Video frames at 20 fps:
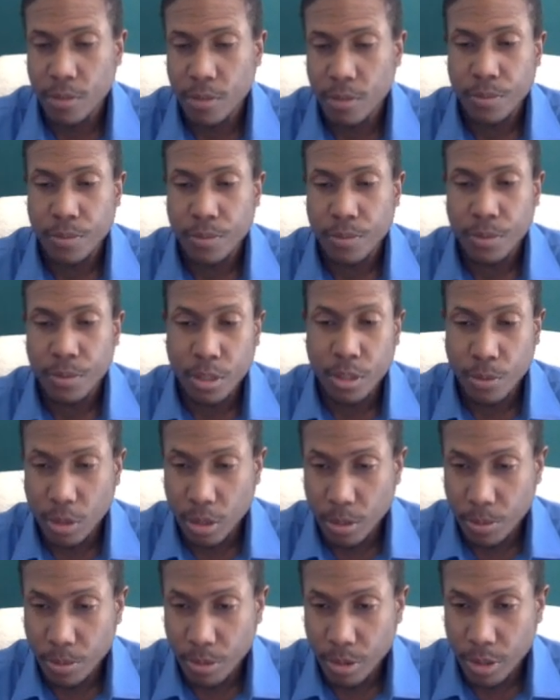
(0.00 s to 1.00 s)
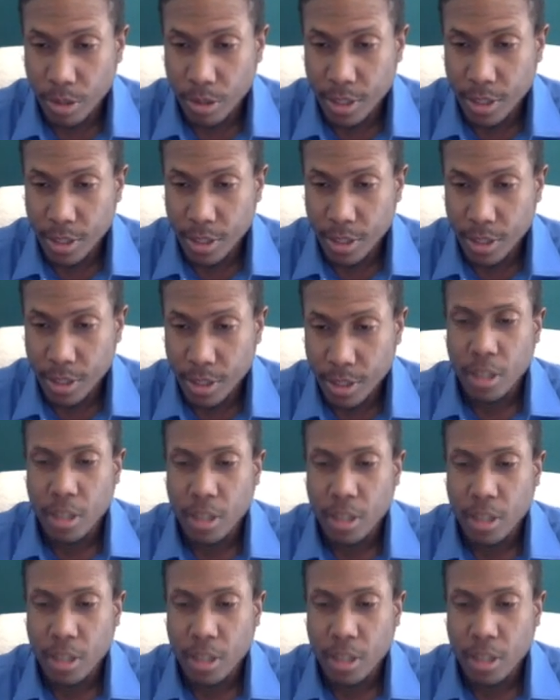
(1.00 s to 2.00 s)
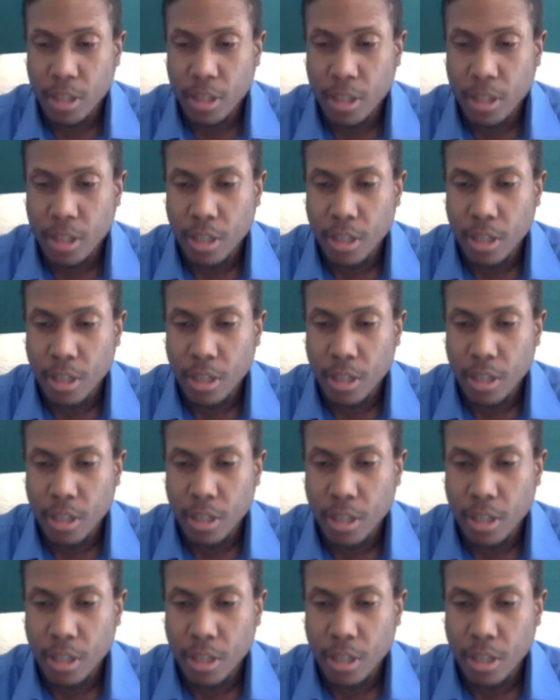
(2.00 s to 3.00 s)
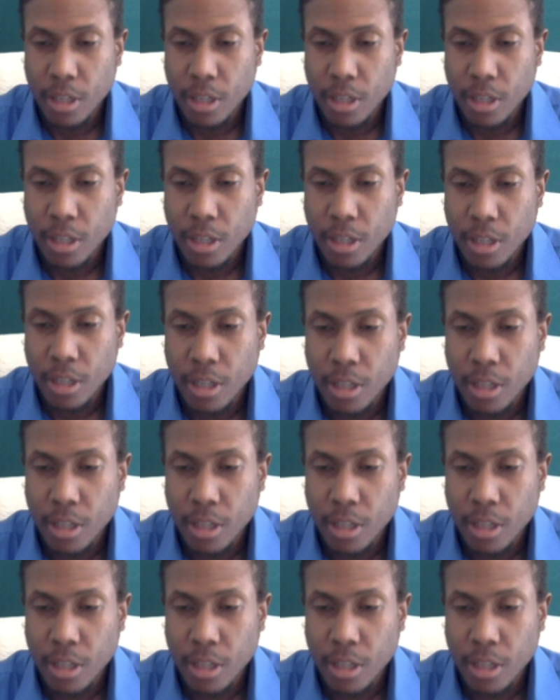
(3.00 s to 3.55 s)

on your WordPress site, and it'll go through all the